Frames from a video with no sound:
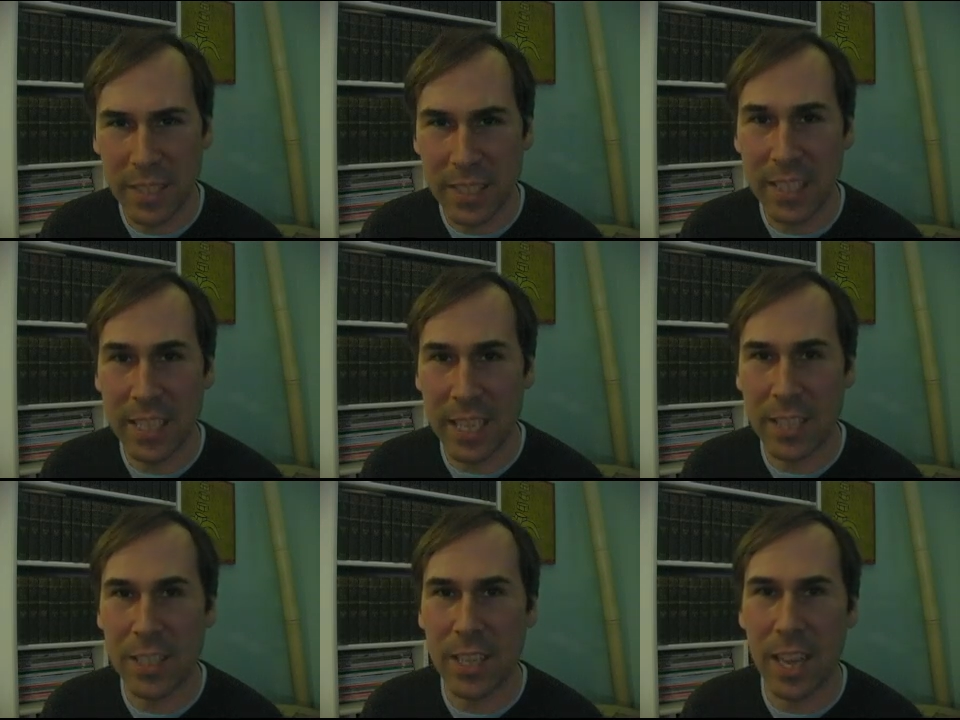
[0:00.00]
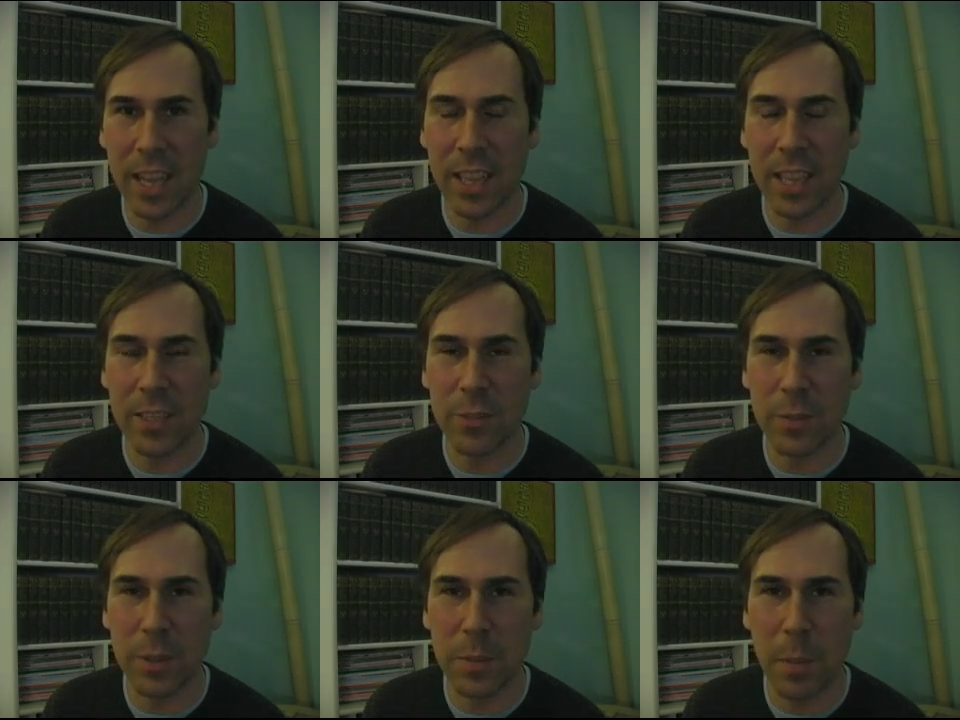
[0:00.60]

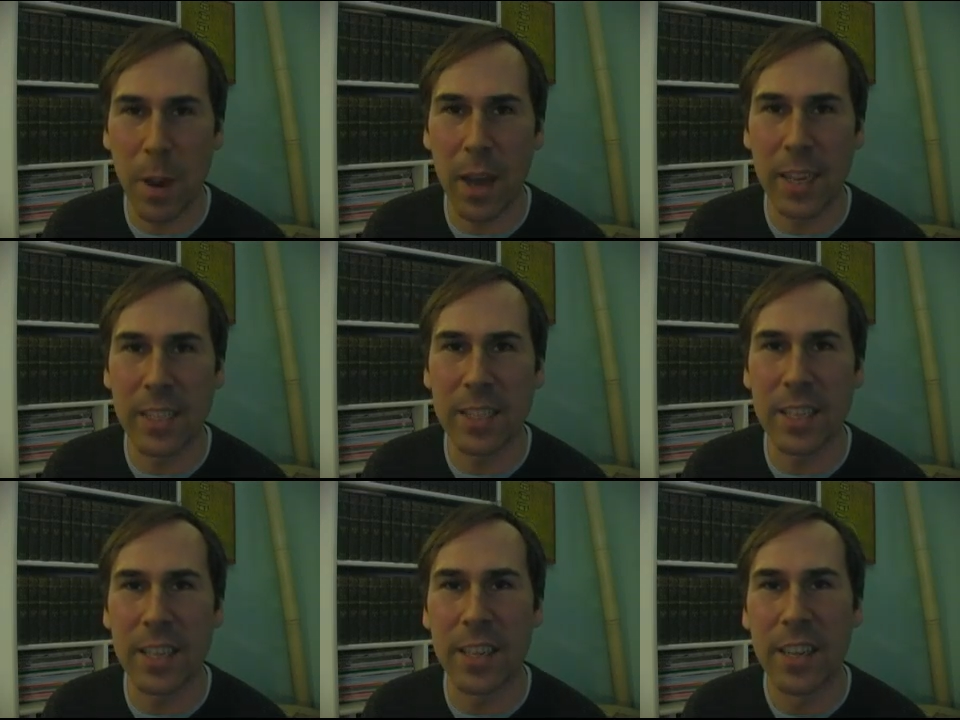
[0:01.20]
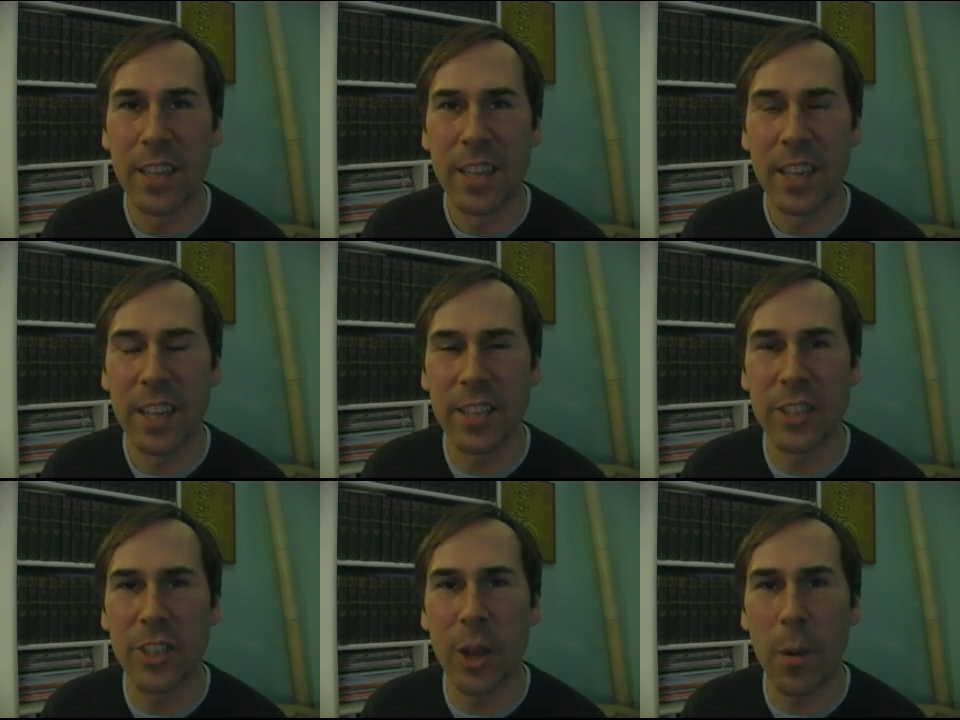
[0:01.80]
let's respond
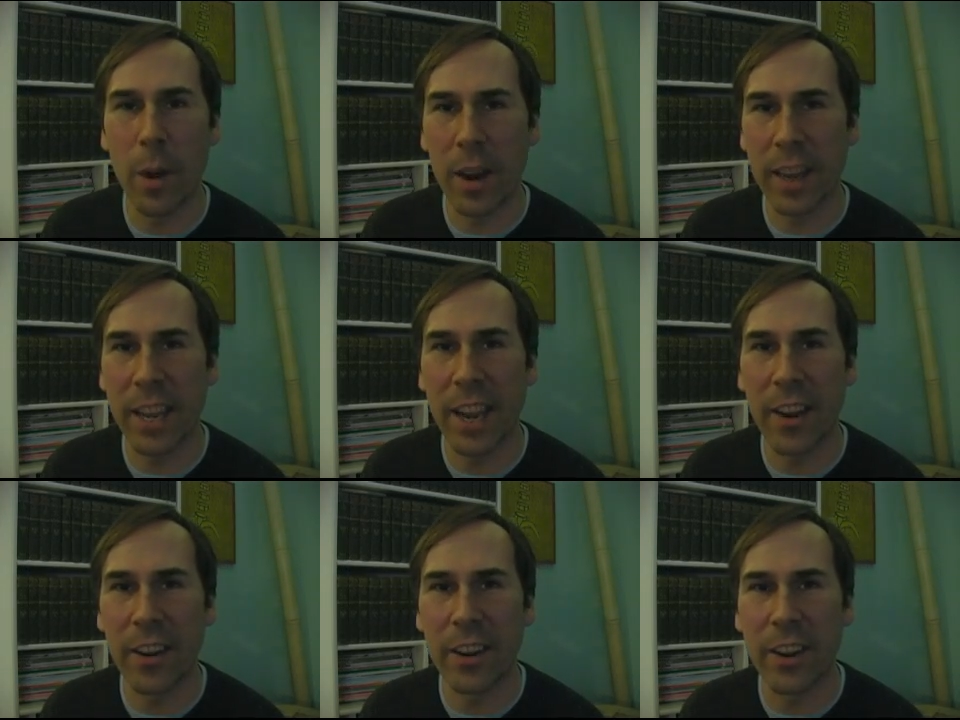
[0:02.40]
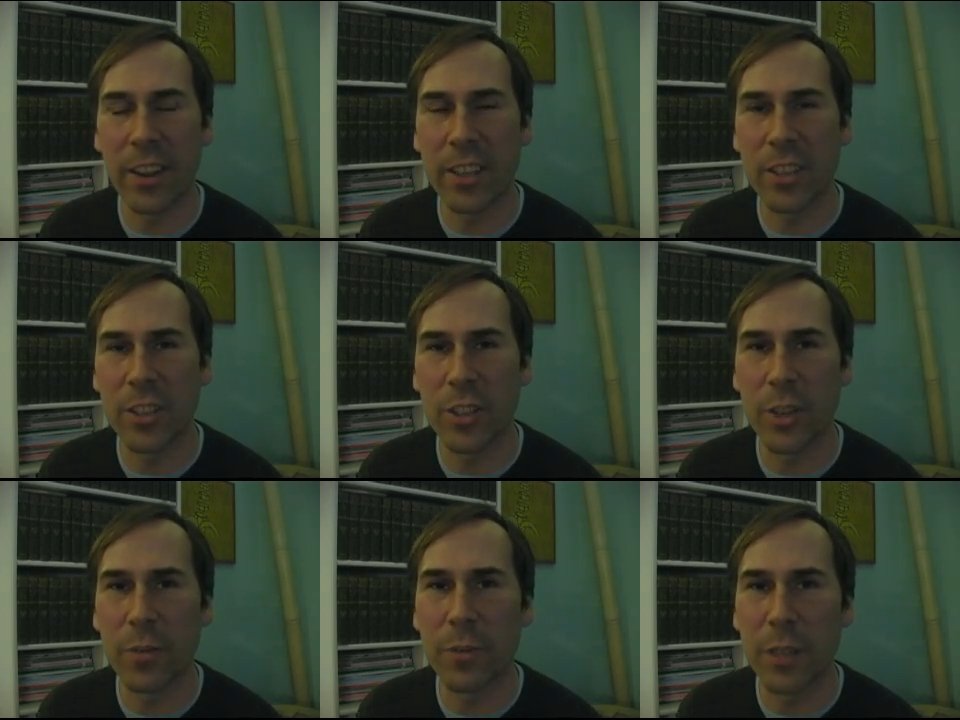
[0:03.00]
and show our care and our
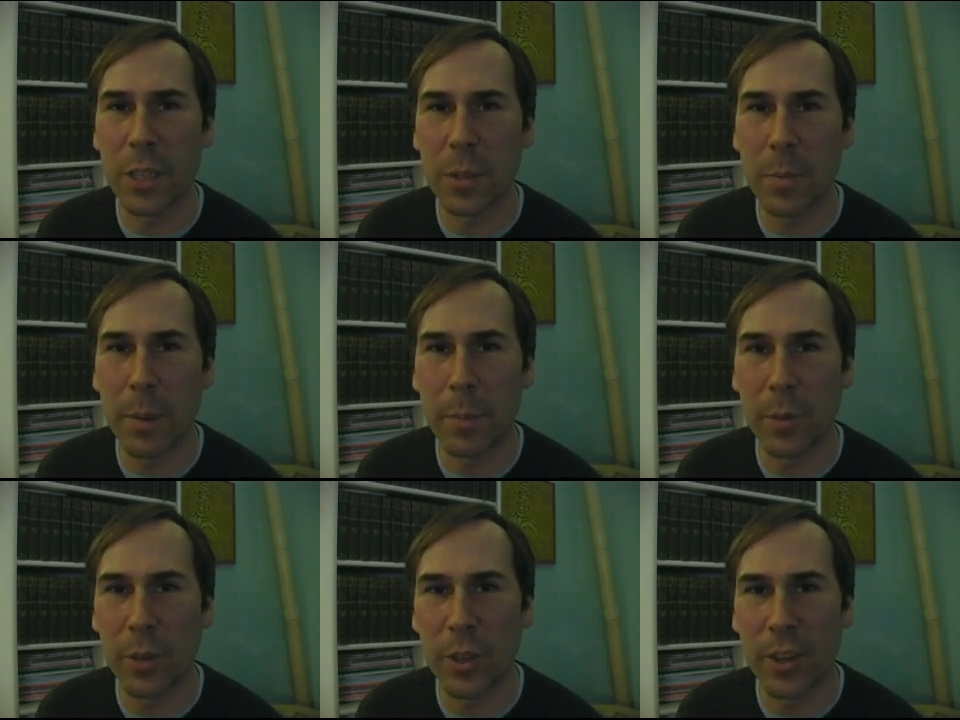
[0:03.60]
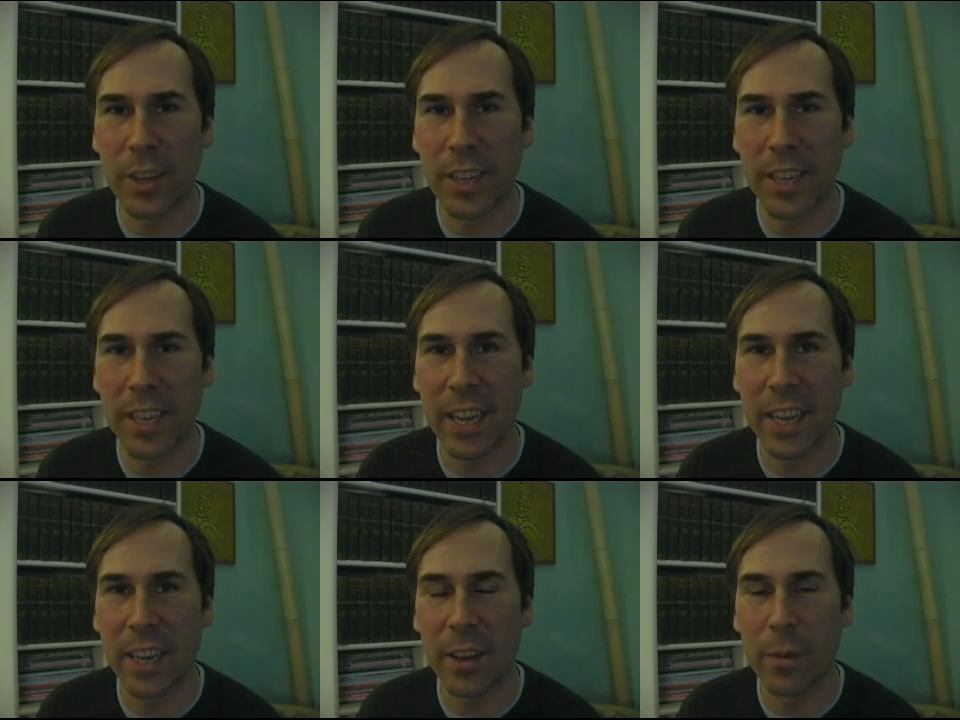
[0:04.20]
concern for these people during
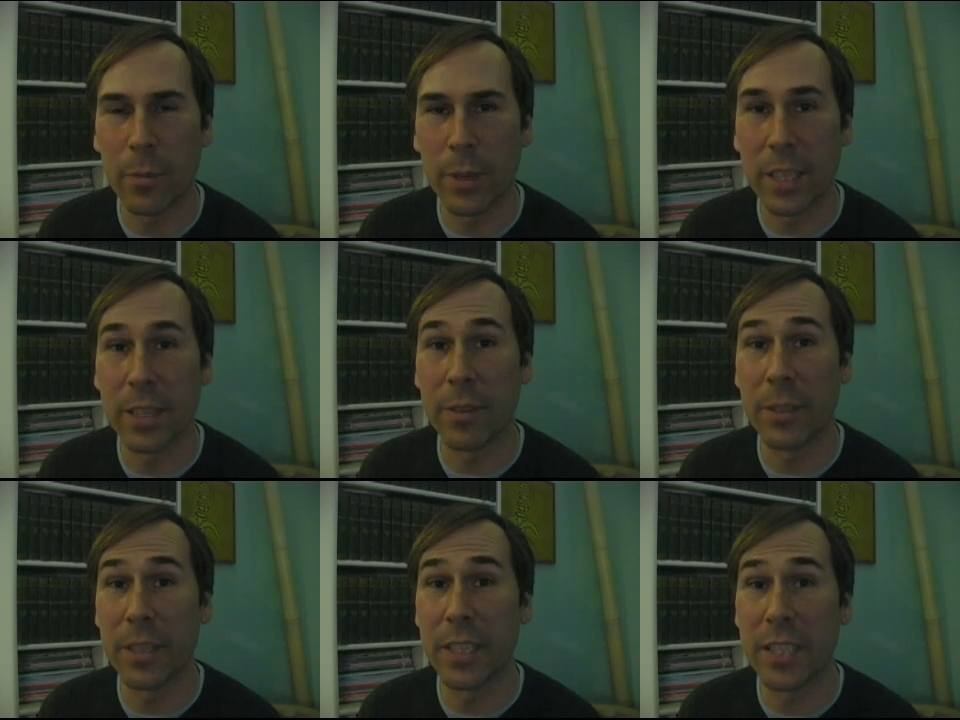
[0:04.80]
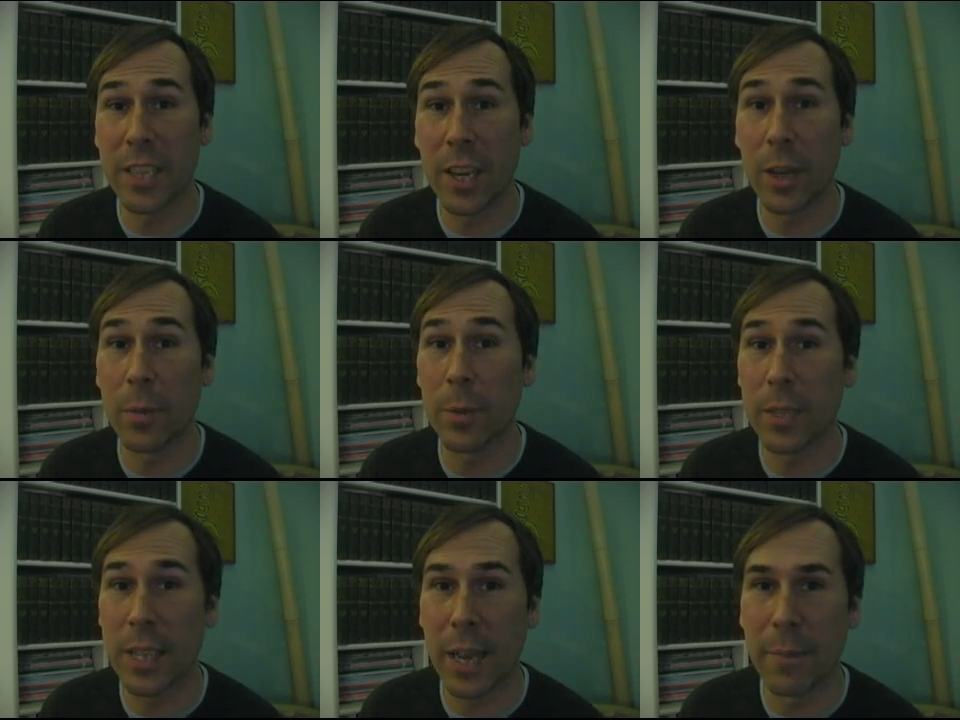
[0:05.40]
a really, really
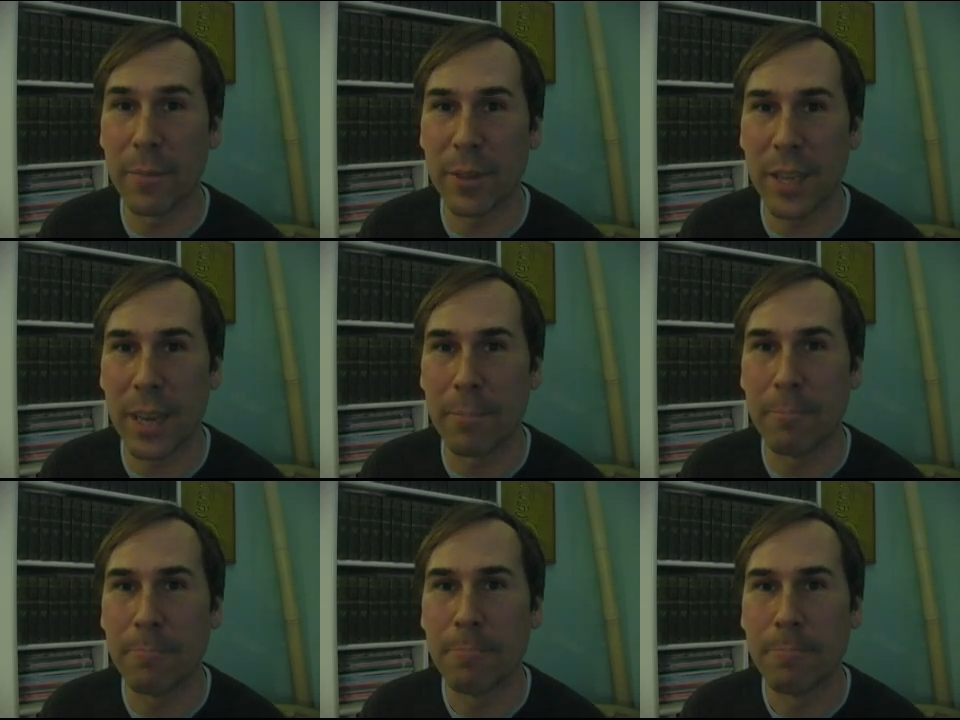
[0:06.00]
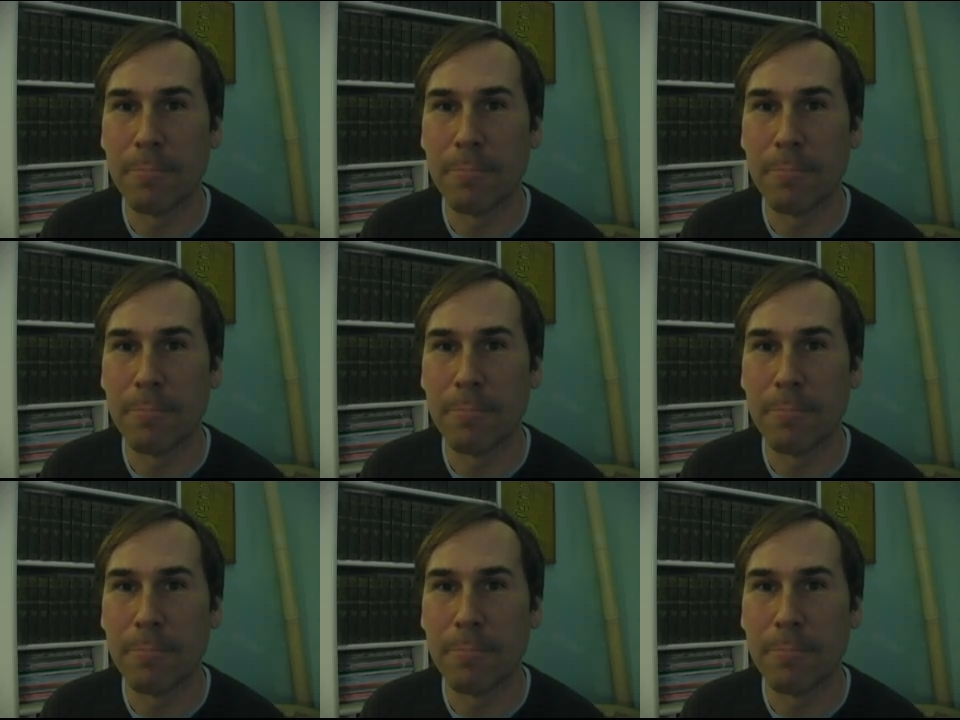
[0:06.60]
terrible time for them.